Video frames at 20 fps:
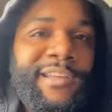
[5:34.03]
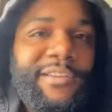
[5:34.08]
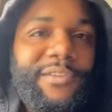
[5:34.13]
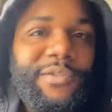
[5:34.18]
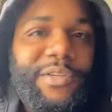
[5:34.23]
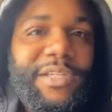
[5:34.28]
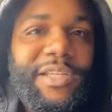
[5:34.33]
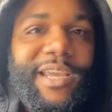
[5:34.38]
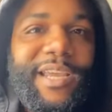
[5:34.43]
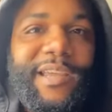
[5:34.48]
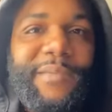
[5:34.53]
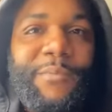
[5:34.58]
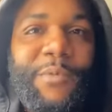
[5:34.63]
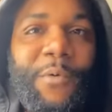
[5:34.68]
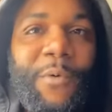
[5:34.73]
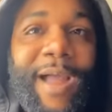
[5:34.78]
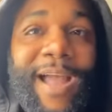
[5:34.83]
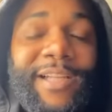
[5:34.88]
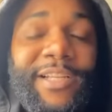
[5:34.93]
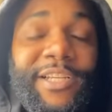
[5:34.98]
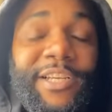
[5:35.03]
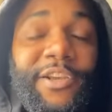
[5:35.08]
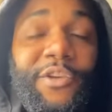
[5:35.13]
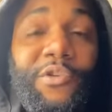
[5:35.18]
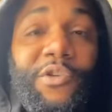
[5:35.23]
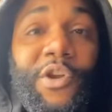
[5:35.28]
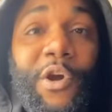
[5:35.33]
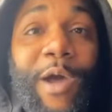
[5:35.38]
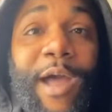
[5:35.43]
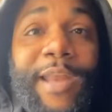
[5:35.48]
You said Marachi.
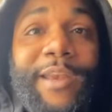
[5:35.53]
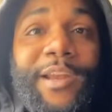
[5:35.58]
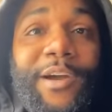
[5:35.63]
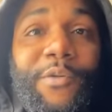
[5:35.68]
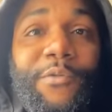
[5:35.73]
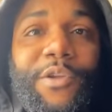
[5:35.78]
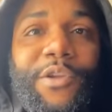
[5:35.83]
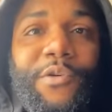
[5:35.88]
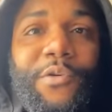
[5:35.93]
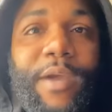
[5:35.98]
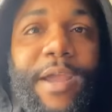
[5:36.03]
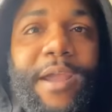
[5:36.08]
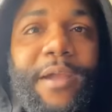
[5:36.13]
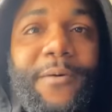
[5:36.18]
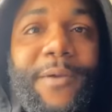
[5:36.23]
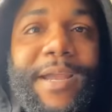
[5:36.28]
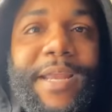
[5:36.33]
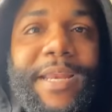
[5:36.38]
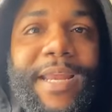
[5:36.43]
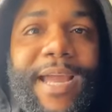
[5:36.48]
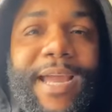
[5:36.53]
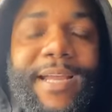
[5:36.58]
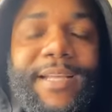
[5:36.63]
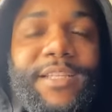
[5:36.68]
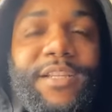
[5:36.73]
You know I know where you at right now.